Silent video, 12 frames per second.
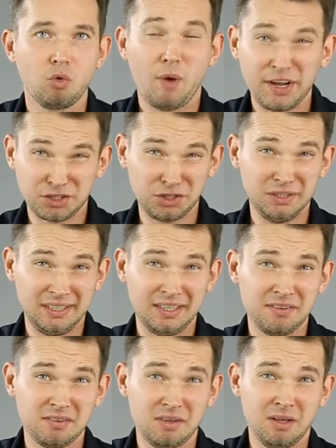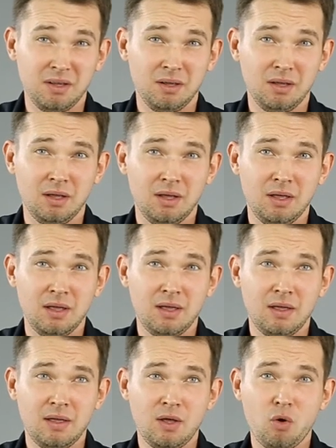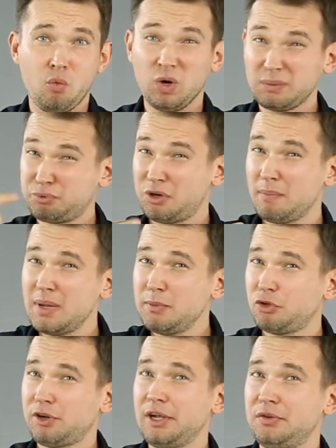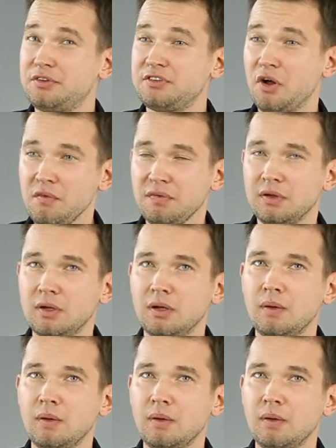you're doing this, what problem you're trying to solve,